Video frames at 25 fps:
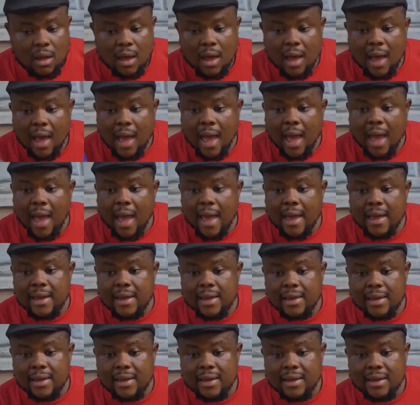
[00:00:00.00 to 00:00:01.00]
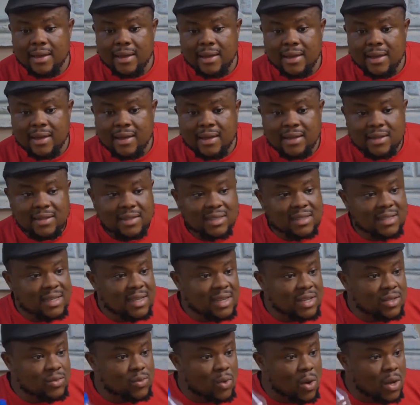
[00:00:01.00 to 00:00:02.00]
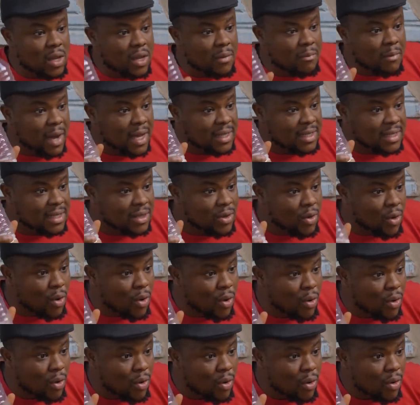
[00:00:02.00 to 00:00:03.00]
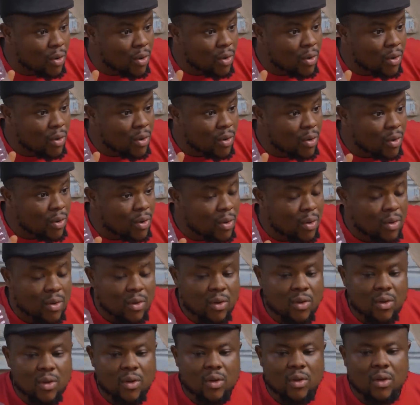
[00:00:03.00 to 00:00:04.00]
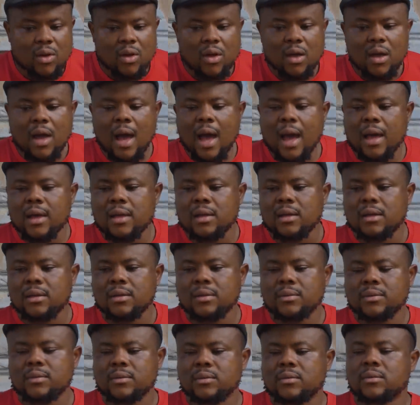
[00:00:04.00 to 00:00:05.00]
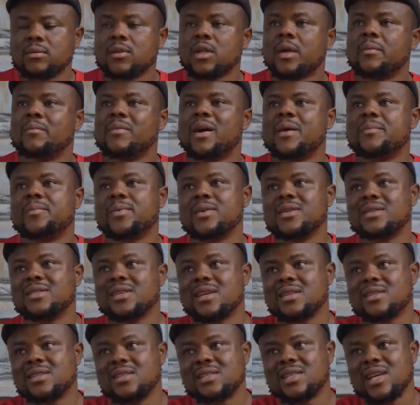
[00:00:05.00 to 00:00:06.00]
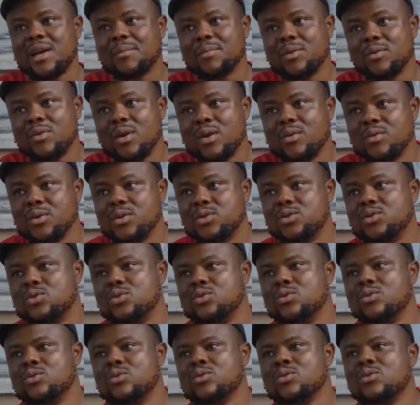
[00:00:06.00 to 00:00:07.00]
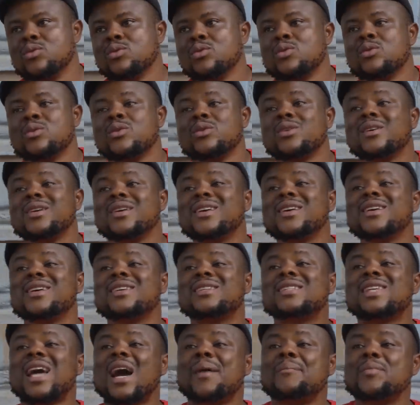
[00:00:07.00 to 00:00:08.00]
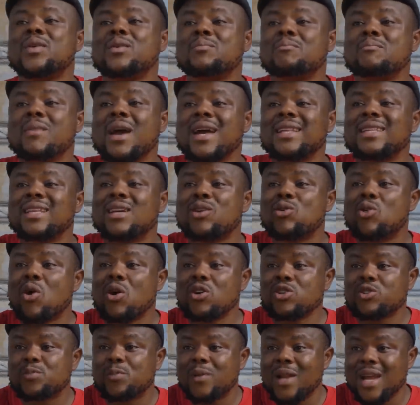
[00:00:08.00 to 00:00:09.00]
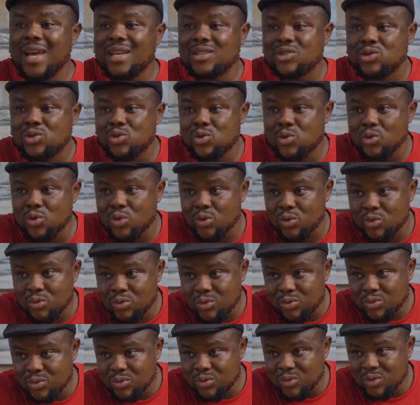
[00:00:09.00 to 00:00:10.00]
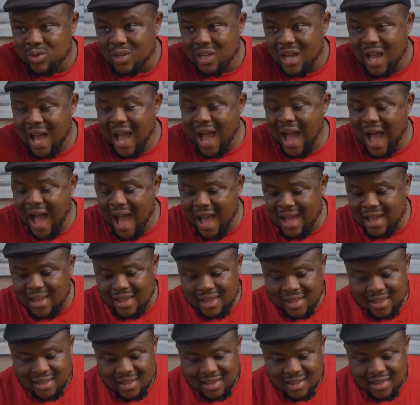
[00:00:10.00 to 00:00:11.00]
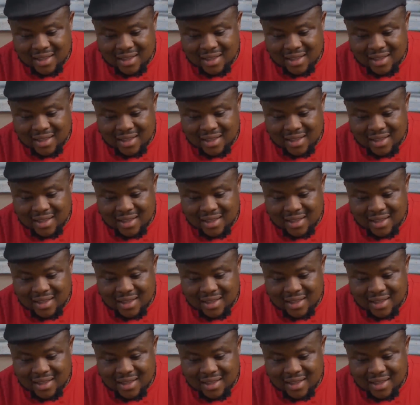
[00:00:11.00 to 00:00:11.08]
Hey! This thing is working magical. Hey! My princess, it shall be well with you. It shall be, may the gods bless you. Hey!